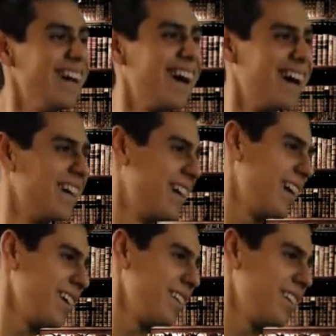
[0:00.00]
Yeah,
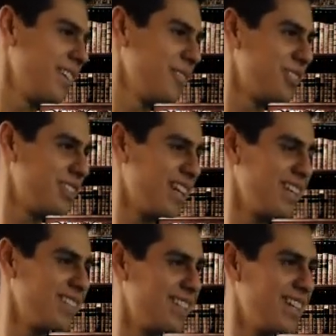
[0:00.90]
and he was just
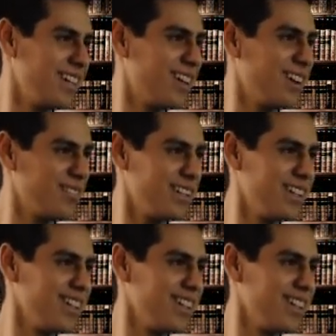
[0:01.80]
getting his daily coffee.